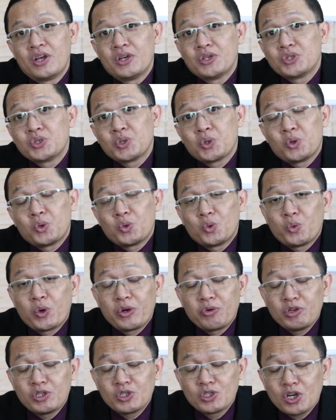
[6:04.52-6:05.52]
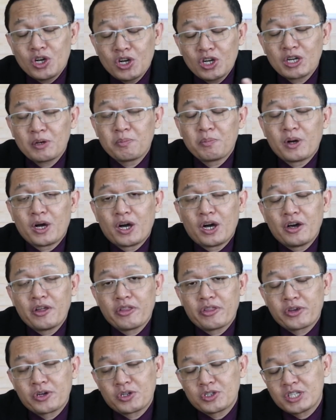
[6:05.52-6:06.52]
So when we talk
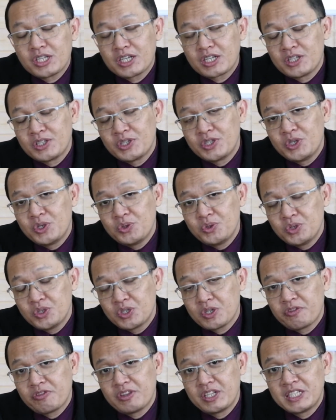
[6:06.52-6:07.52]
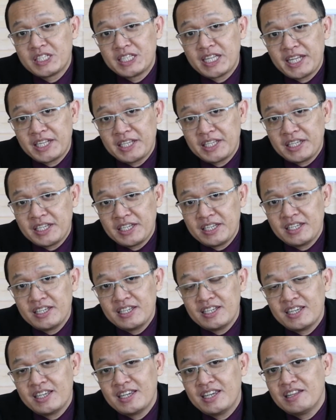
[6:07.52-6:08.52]
about theoretical use of the
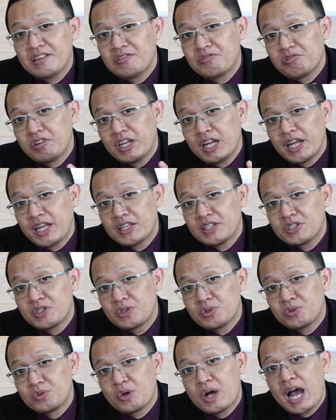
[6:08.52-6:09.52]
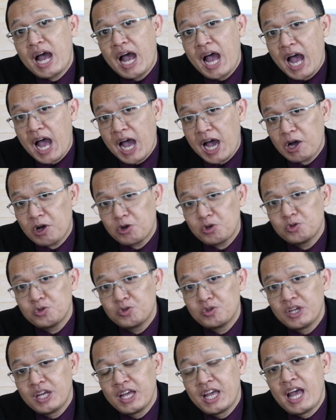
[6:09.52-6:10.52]
study, it relates to
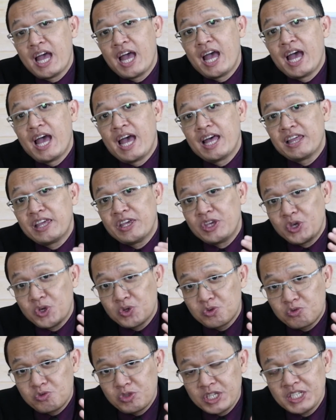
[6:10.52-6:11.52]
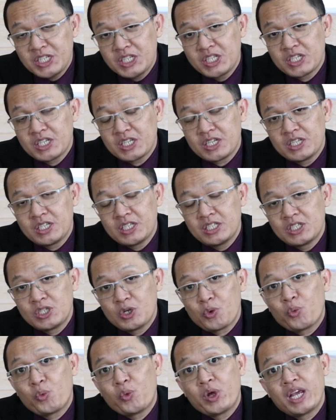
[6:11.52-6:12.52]
how your research
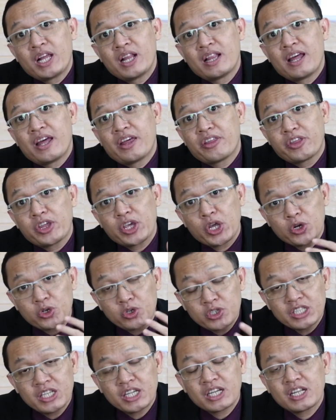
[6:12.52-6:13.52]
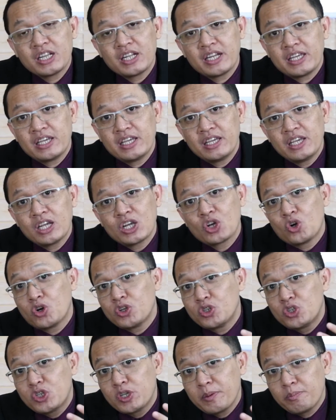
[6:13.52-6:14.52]
will theoretically
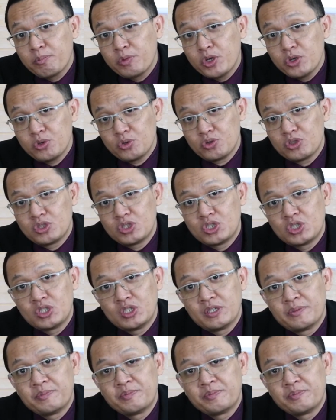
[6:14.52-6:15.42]
contribute